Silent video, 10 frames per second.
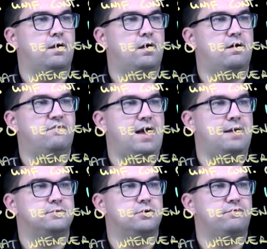of
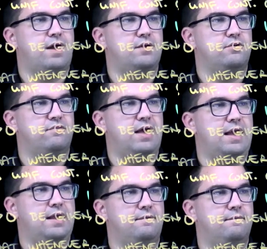absolute value of
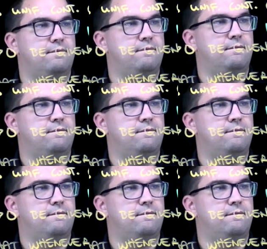A